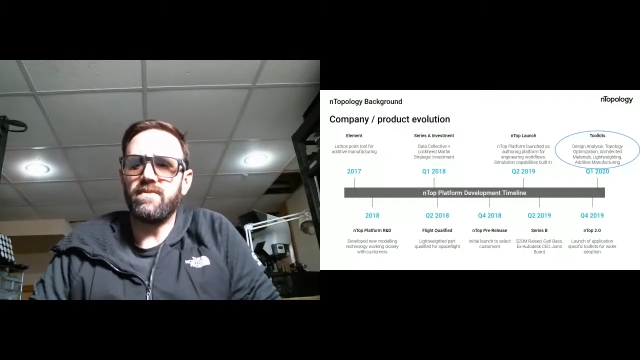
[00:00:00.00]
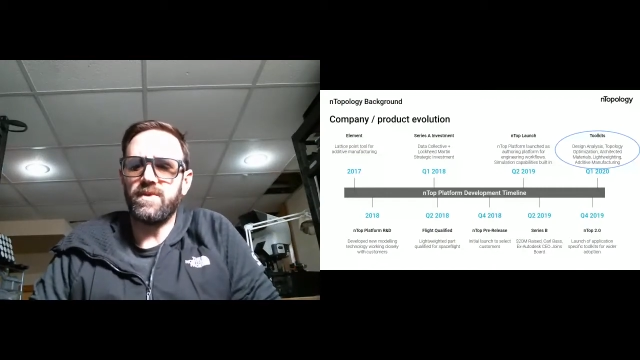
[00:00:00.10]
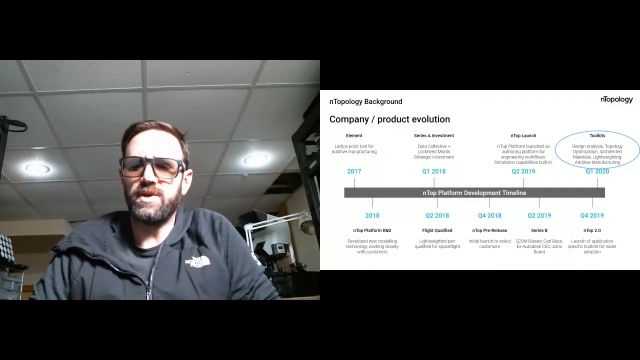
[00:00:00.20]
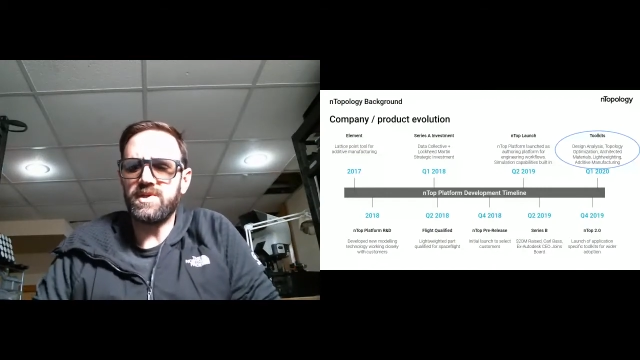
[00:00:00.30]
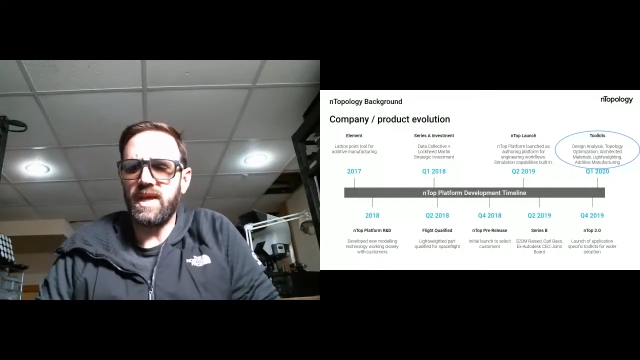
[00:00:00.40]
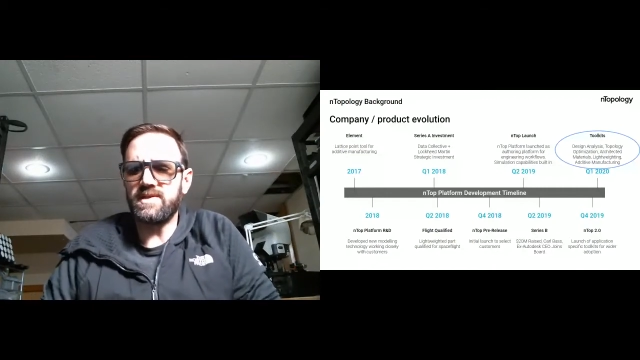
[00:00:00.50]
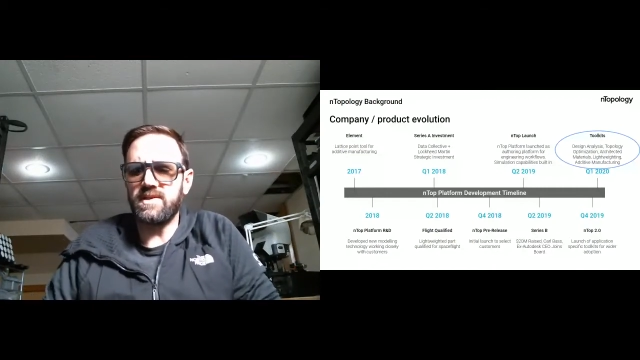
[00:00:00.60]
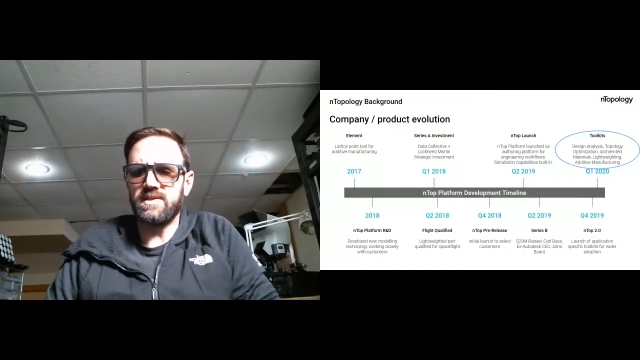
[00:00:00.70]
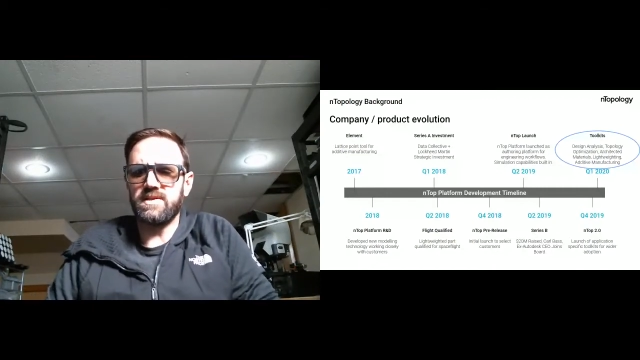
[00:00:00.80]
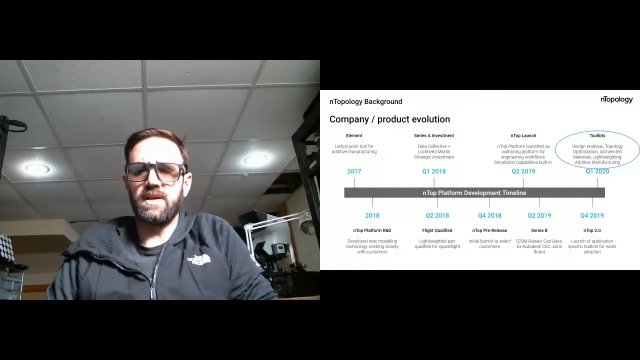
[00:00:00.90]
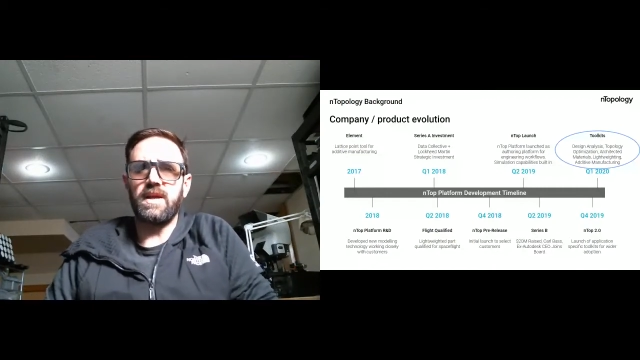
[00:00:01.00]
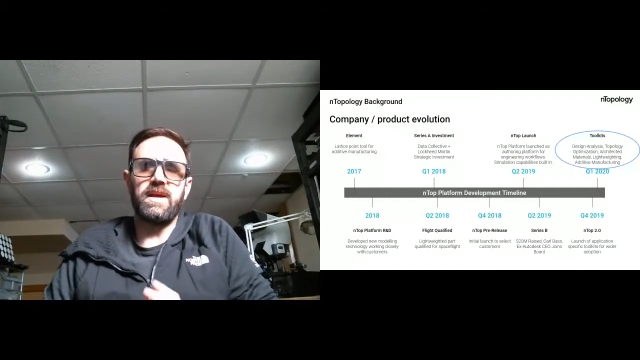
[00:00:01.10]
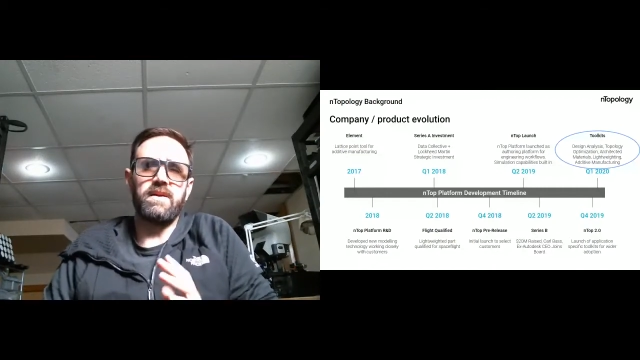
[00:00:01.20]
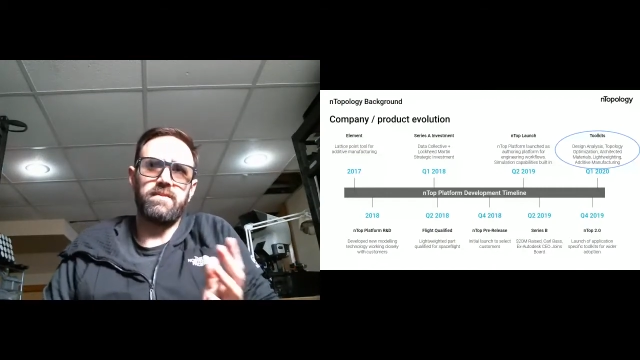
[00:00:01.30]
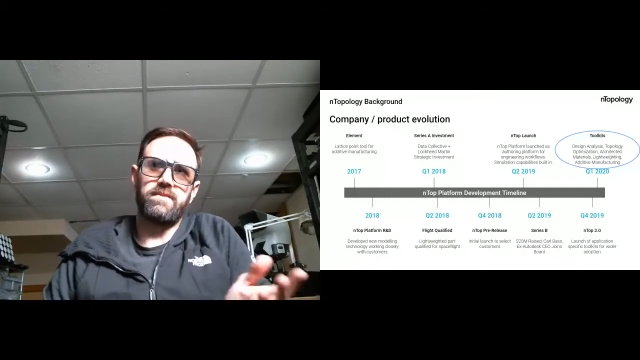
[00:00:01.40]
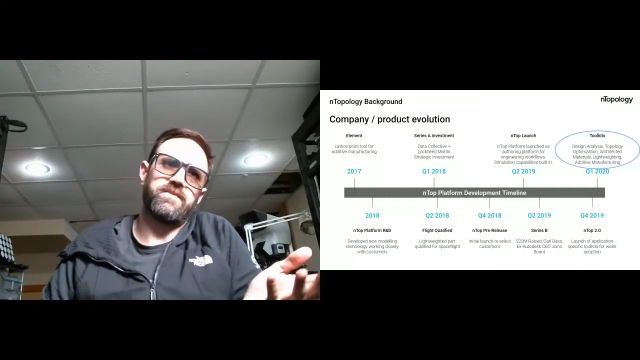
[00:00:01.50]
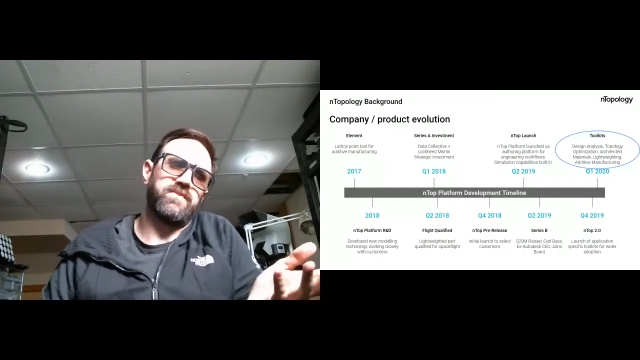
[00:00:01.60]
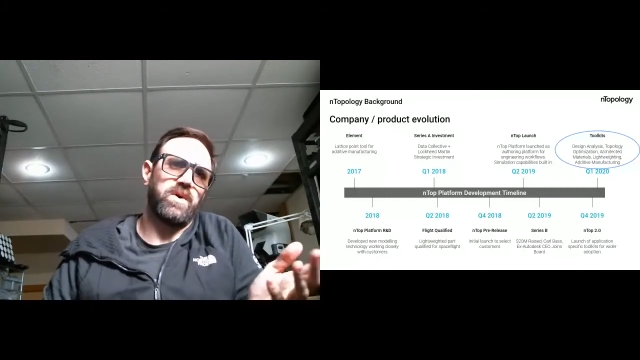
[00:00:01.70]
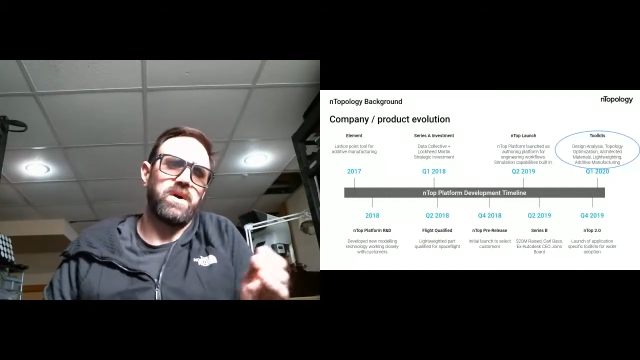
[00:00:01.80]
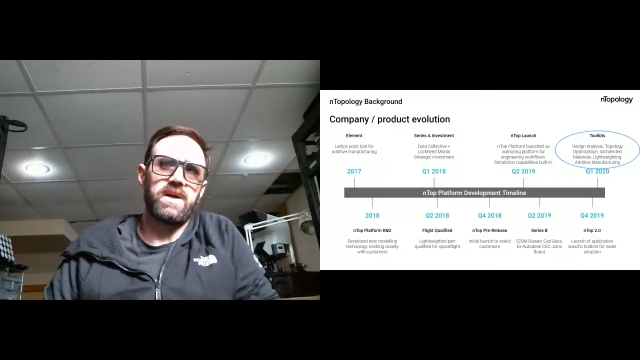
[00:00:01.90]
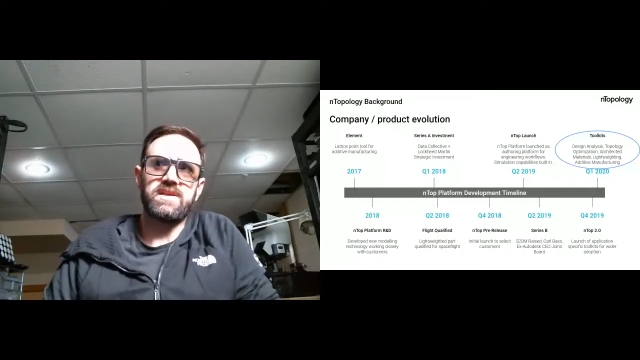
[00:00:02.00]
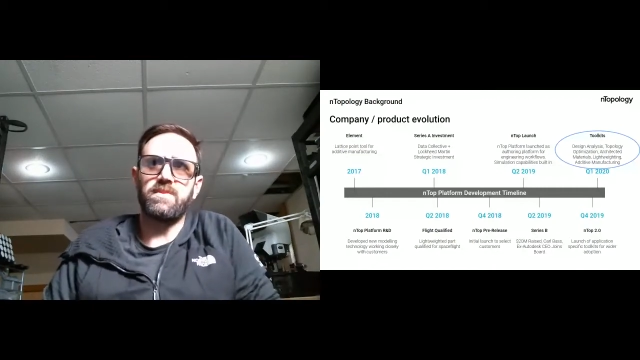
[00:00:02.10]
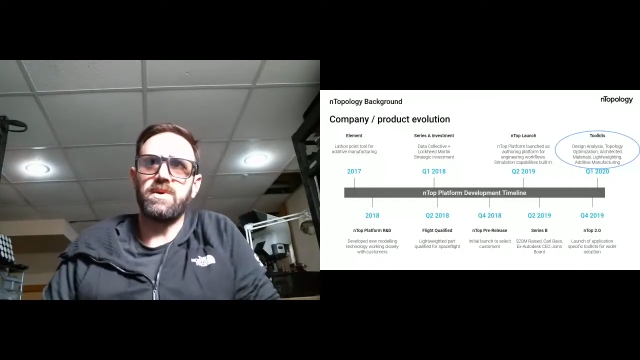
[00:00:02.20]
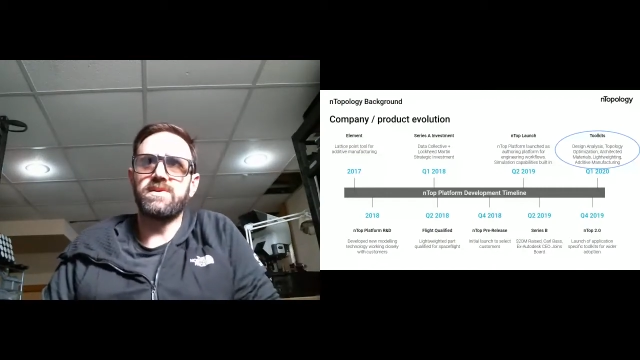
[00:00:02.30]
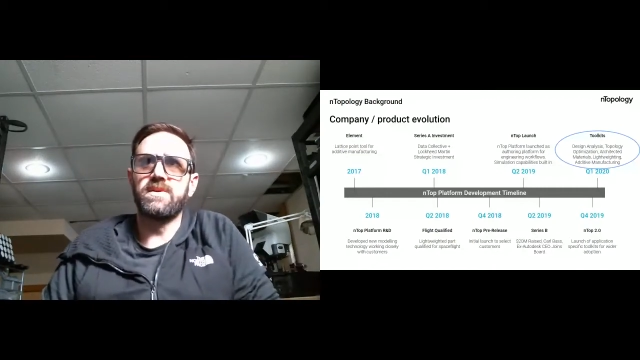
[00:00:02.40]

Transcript: use cases and for our customers.